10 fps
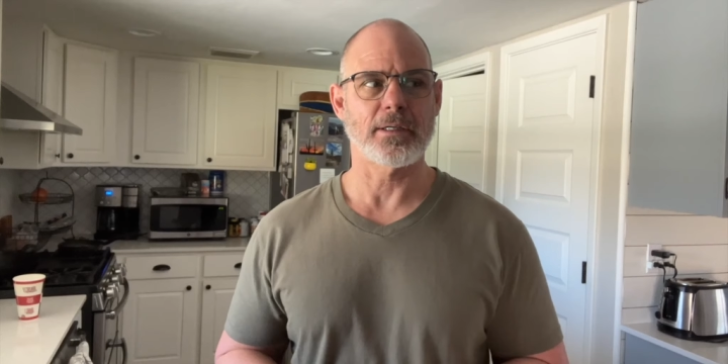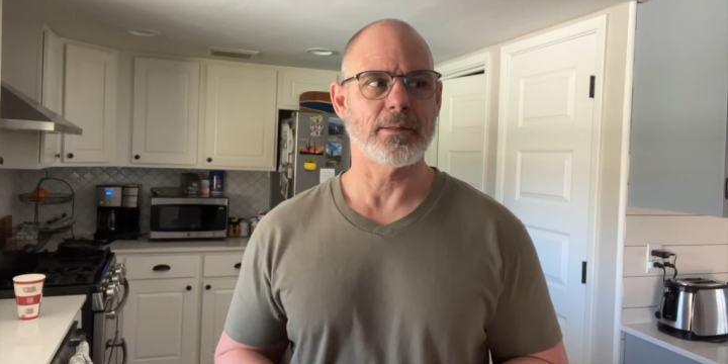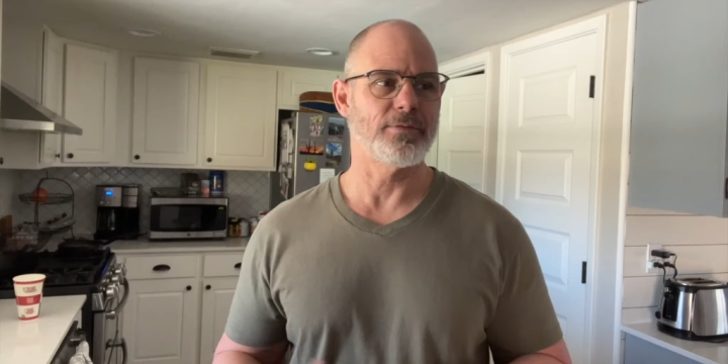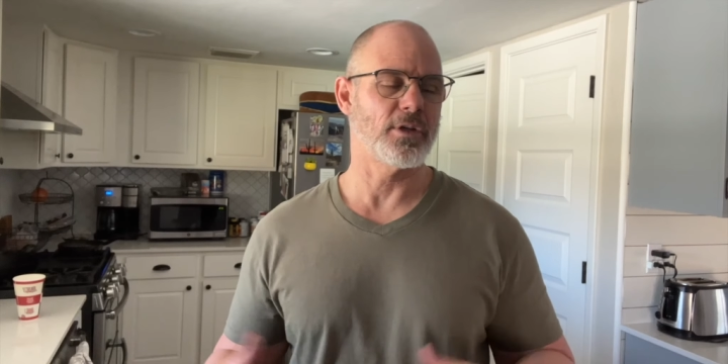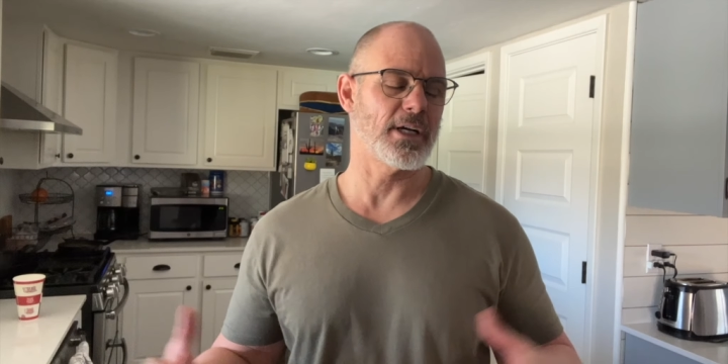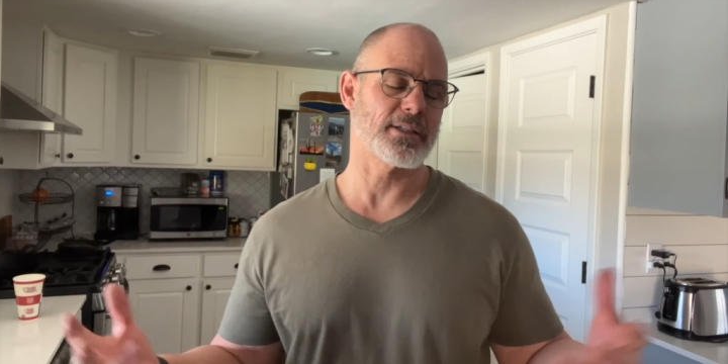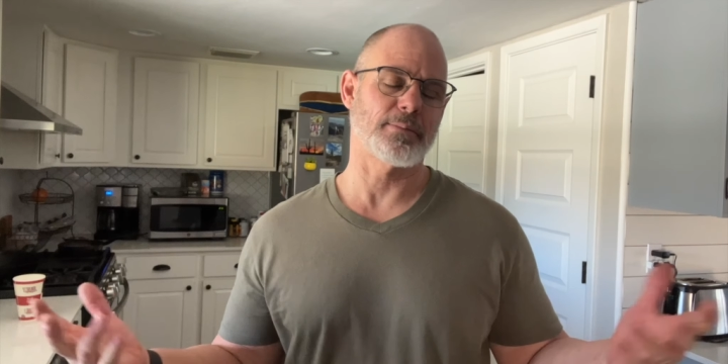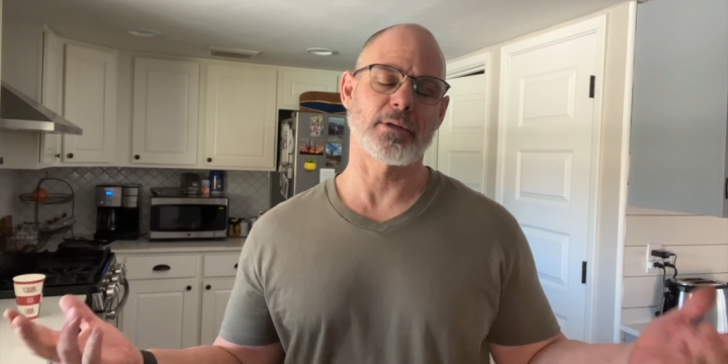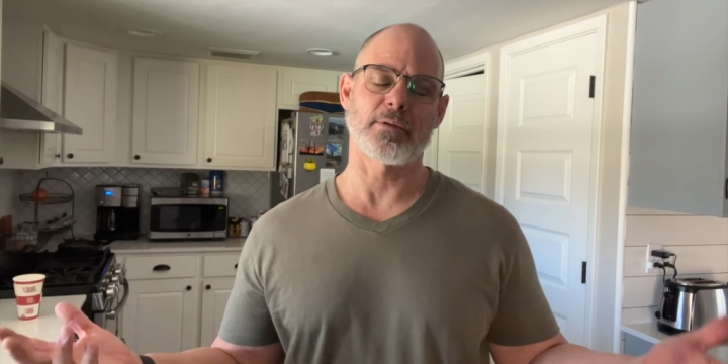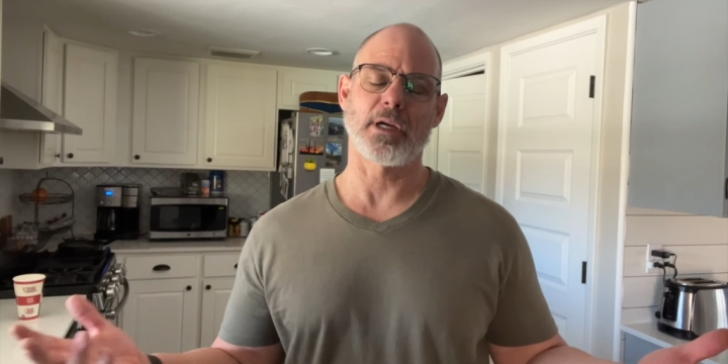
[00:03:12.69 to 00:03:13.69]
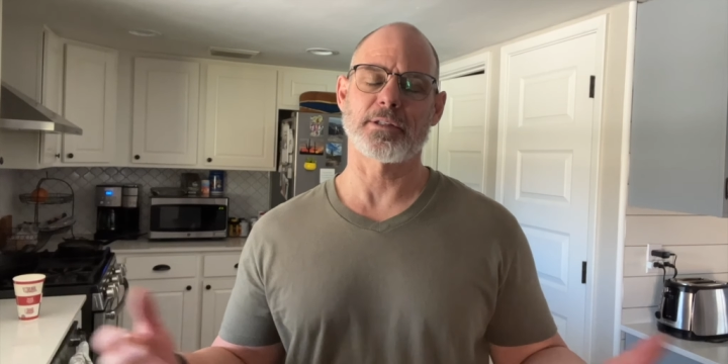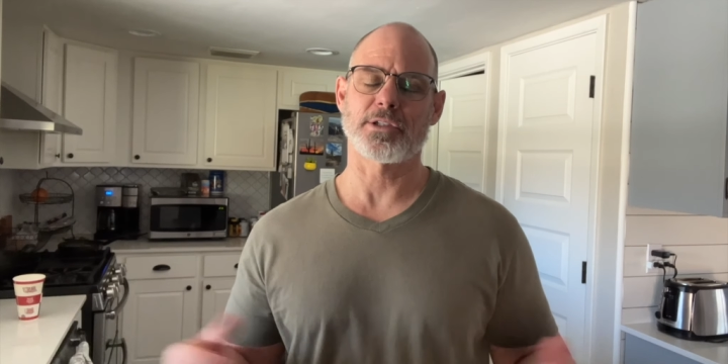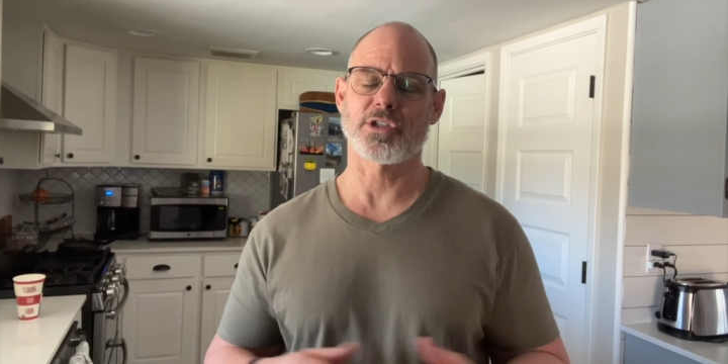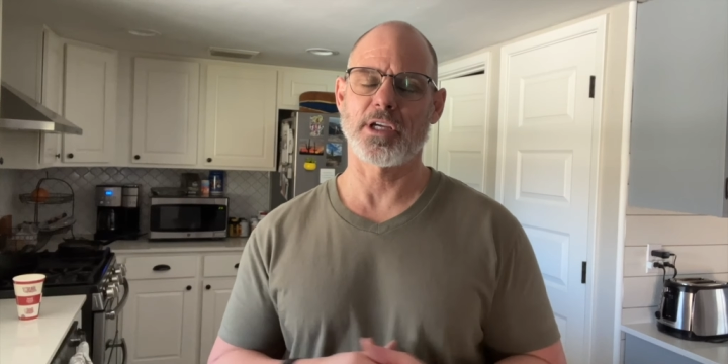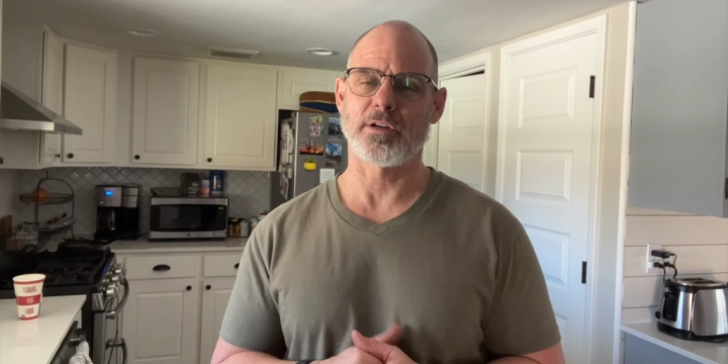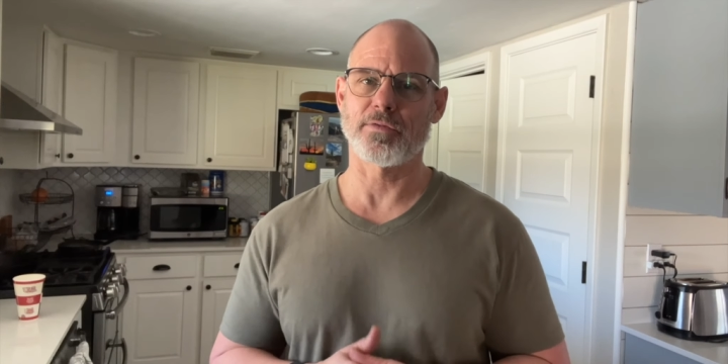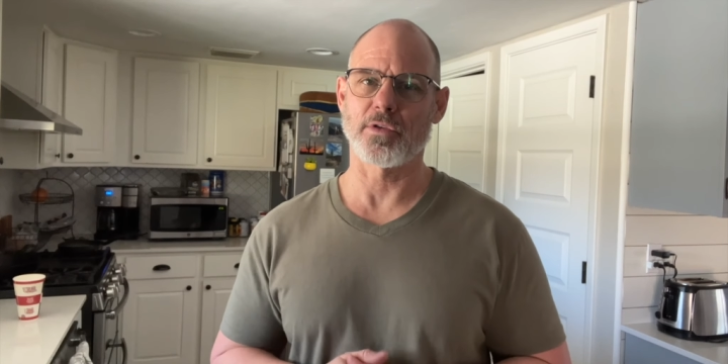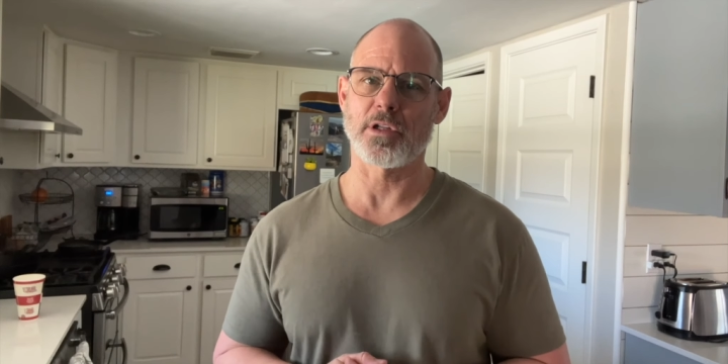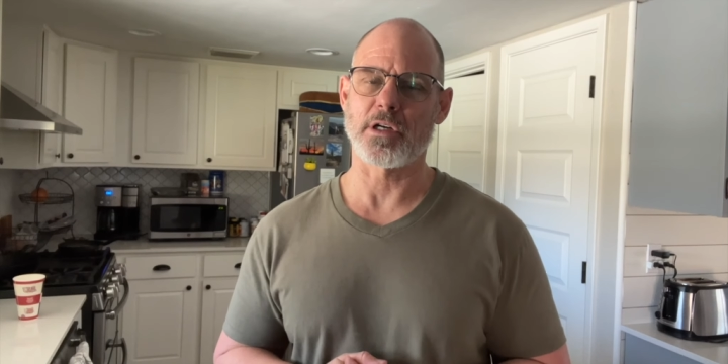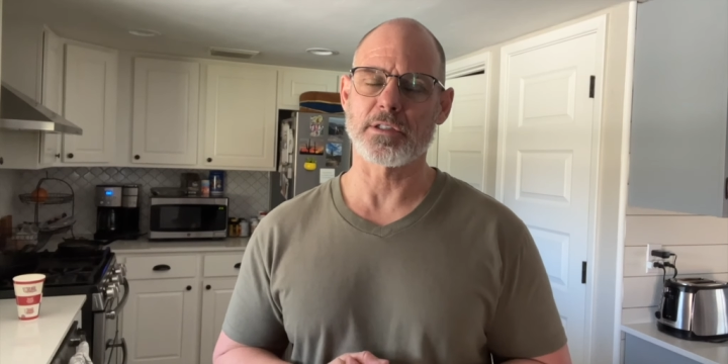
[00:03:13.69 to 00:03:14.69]
If you guys have been on this channel for
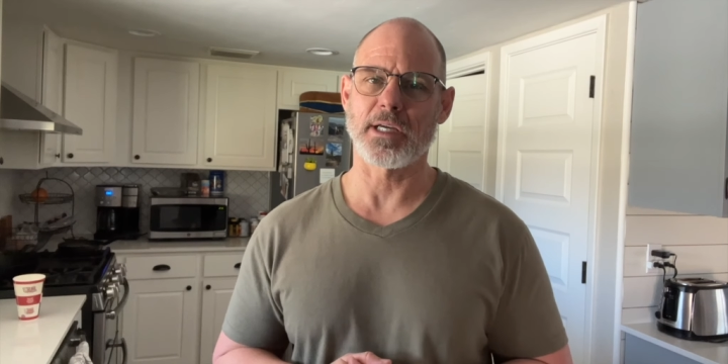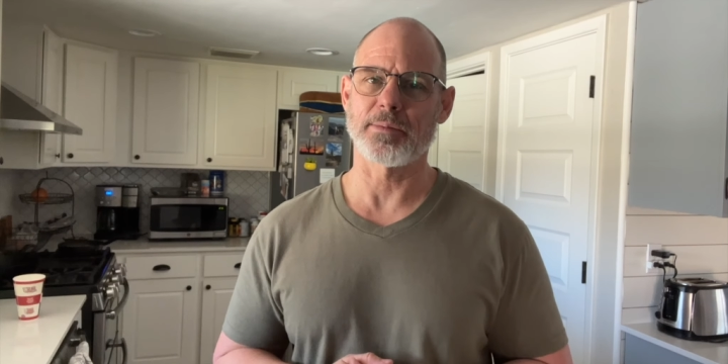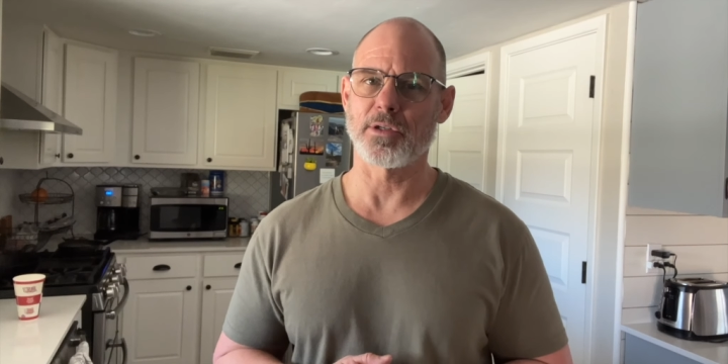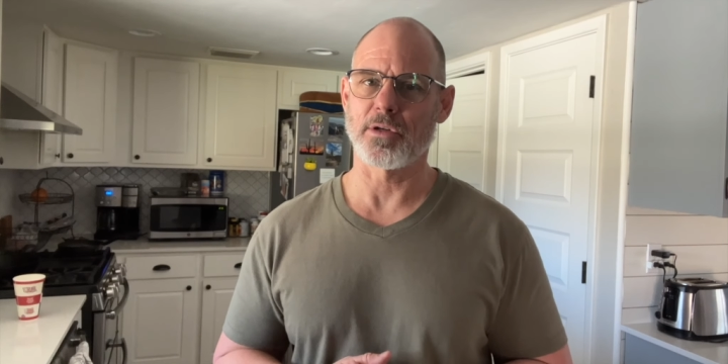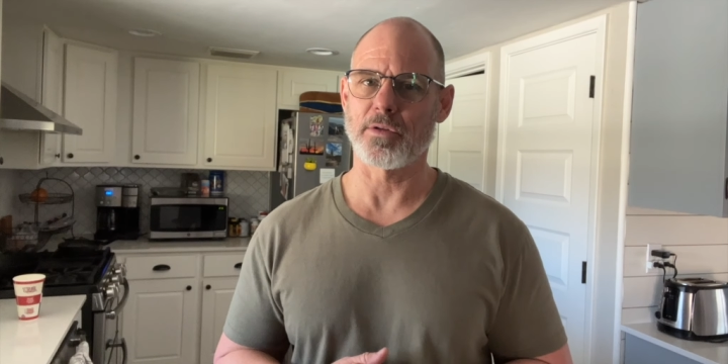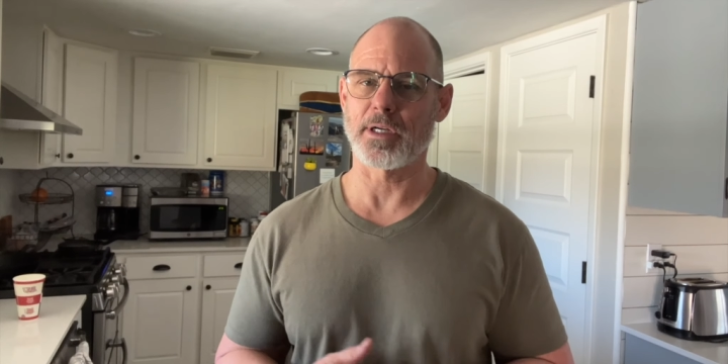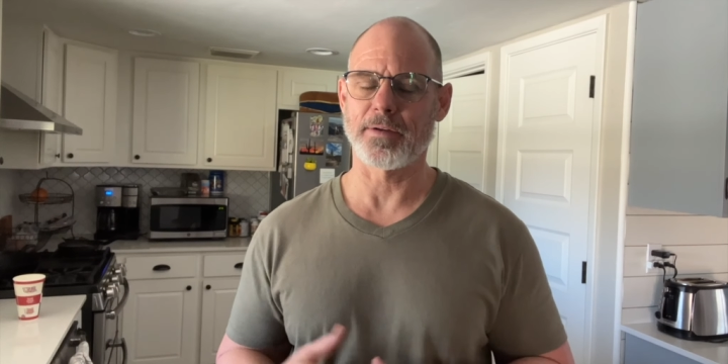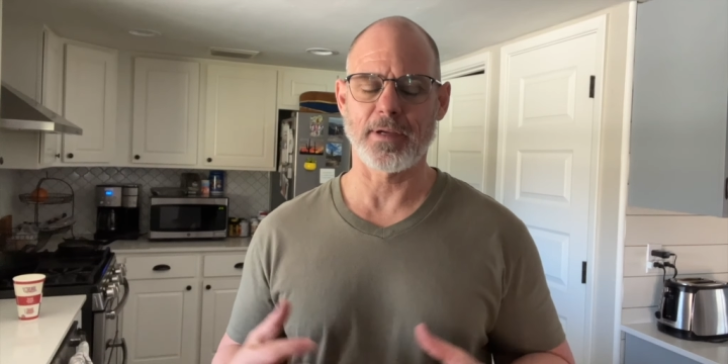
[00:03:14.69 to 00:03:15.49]
a long time, you know that I